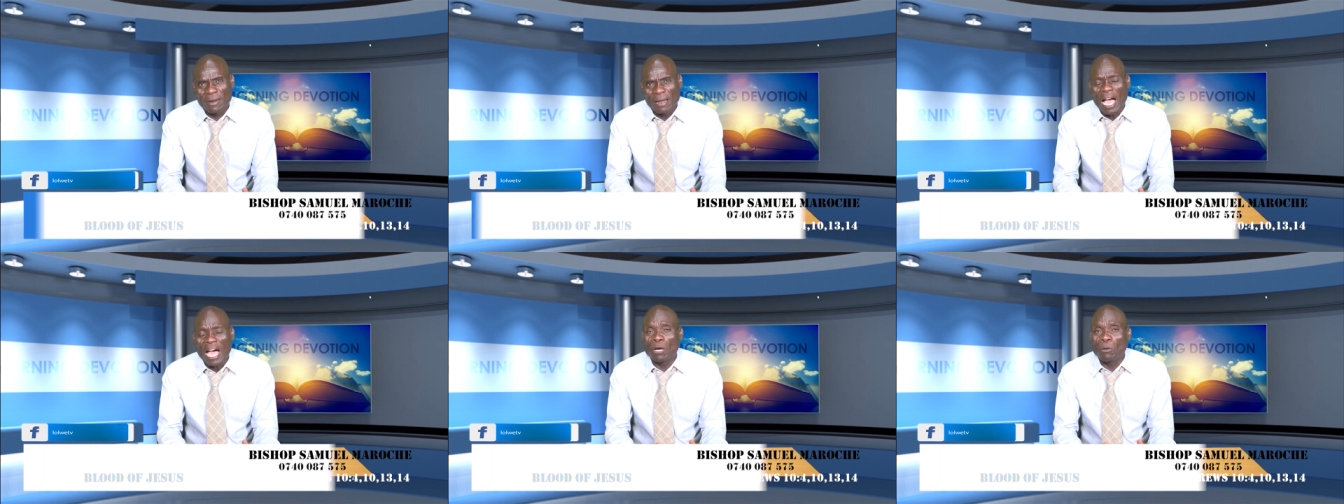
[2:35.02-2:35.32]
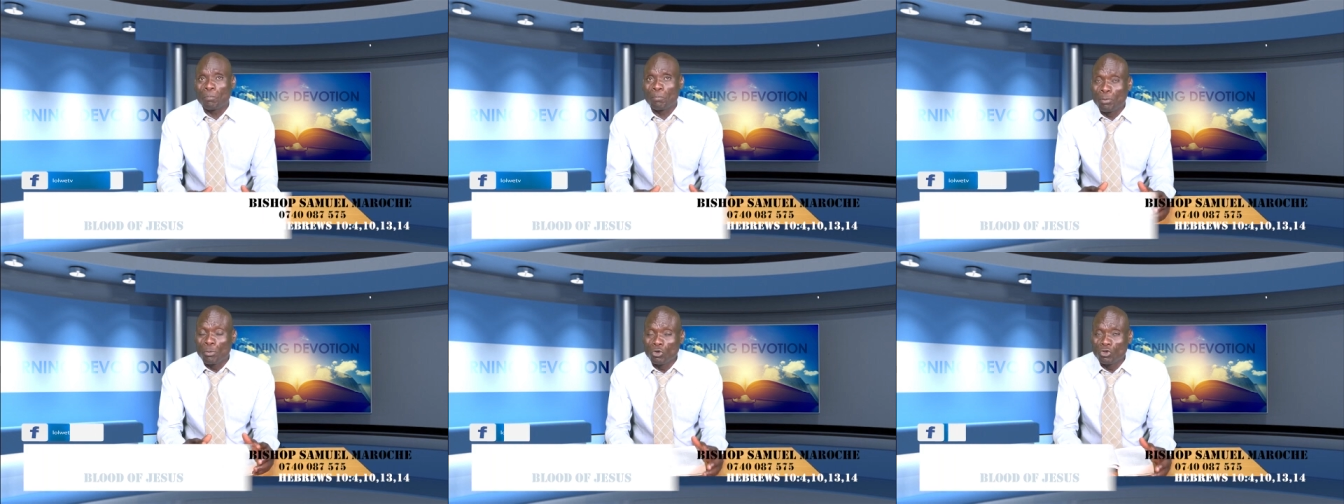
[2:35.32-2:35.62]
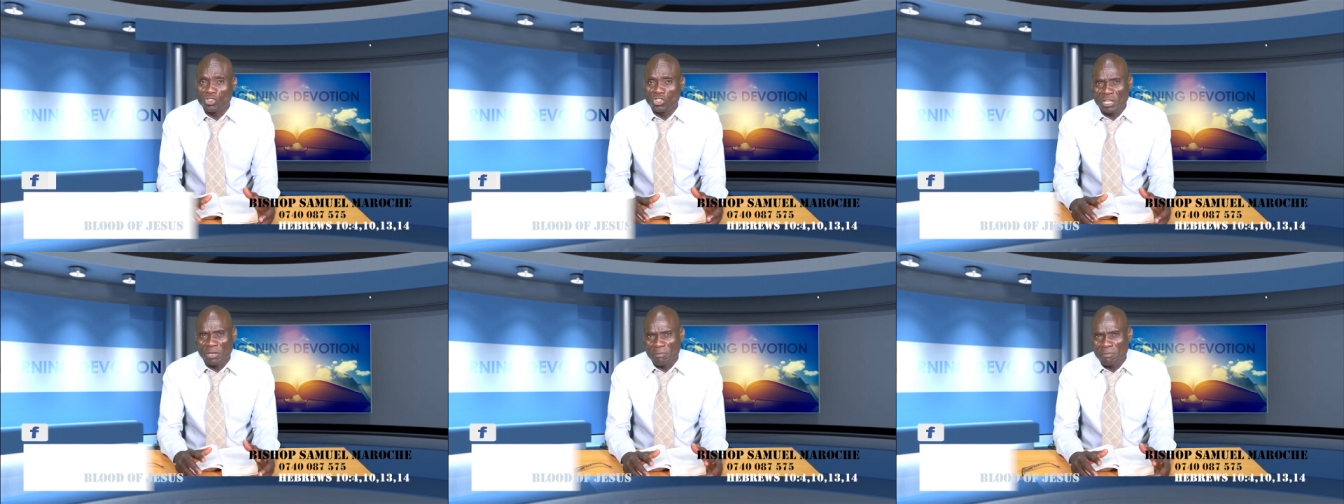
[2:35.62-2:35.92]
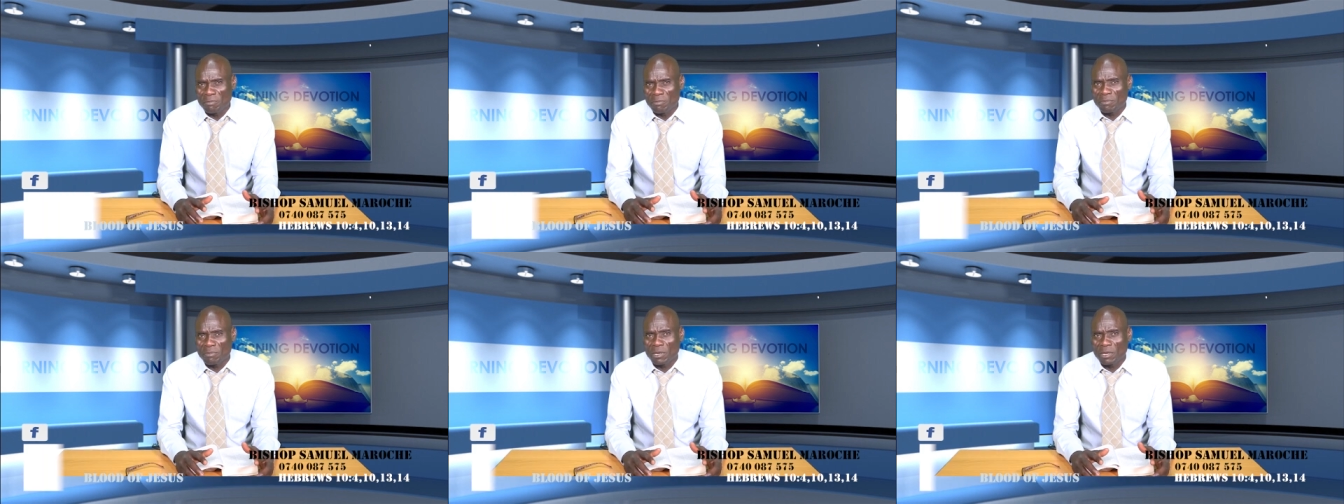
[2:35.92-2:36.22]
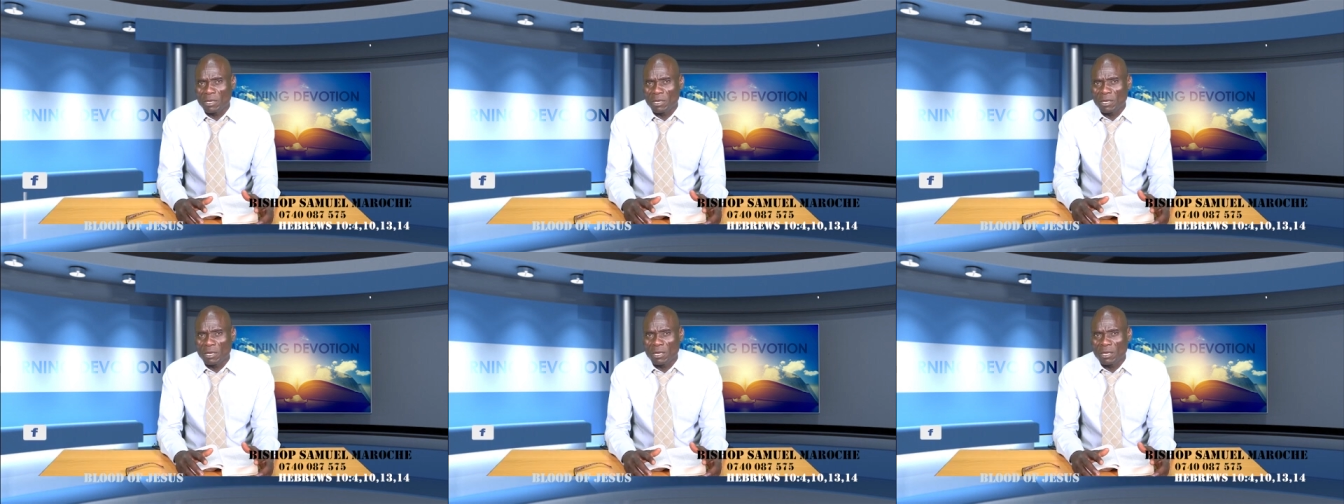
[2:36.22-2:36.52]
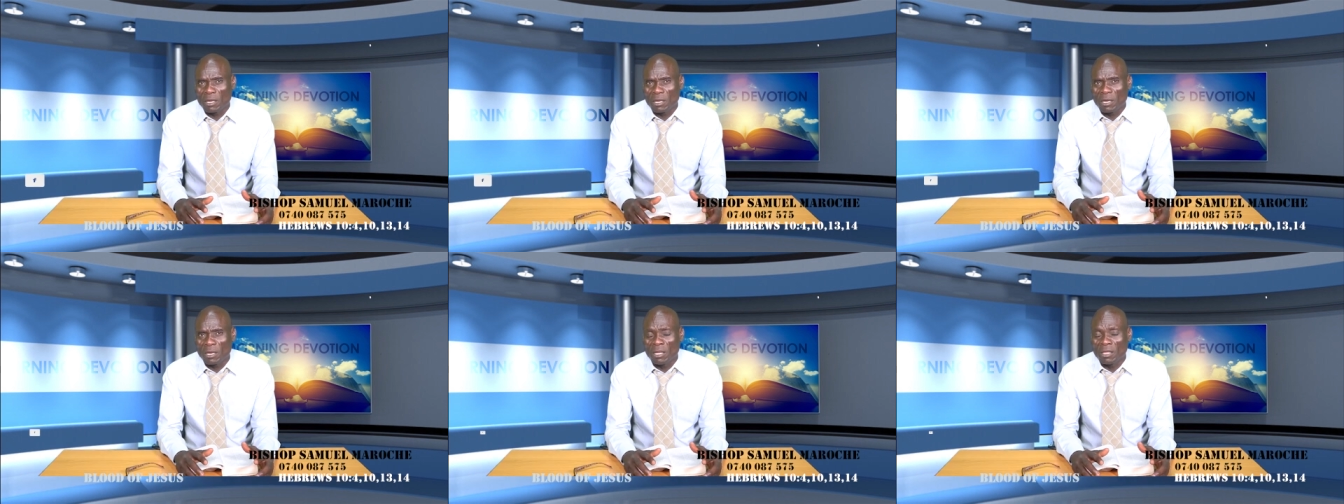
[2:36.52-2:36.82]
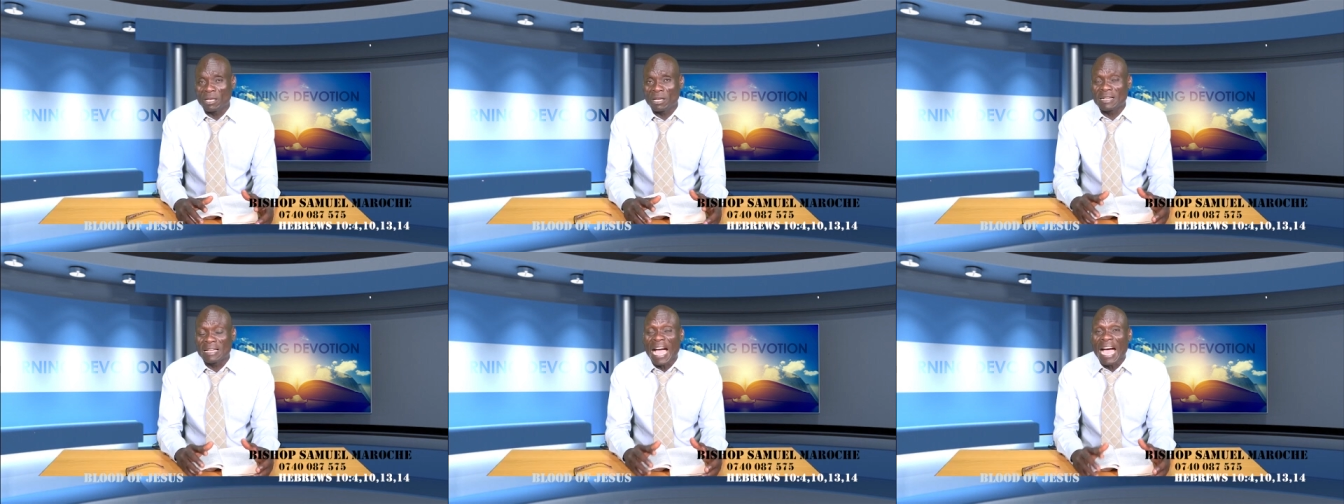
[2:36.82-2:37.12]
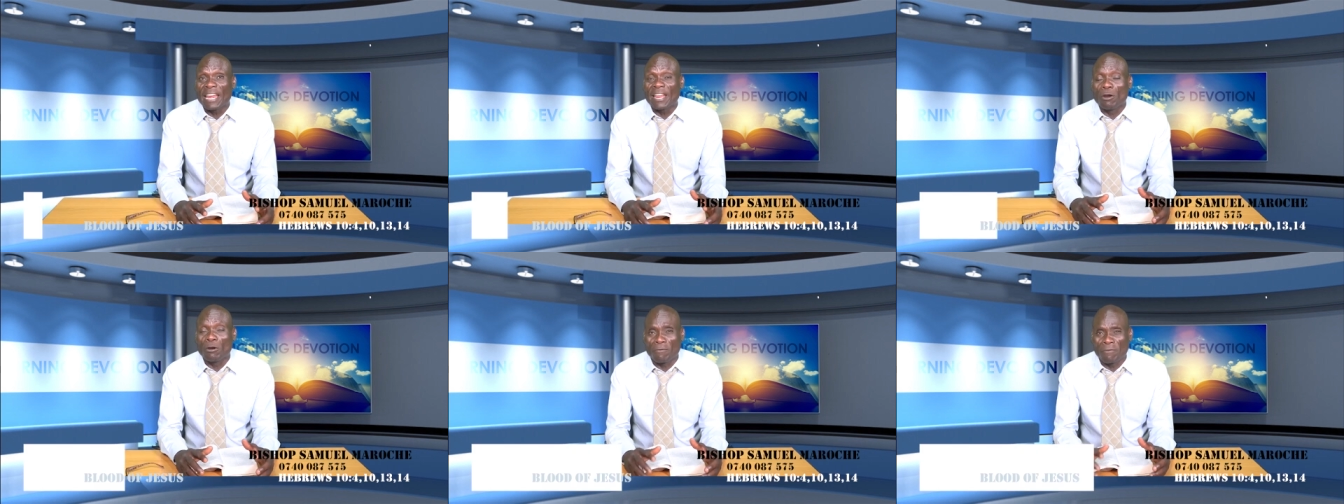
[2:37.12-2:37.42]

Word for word: and put him in the Garden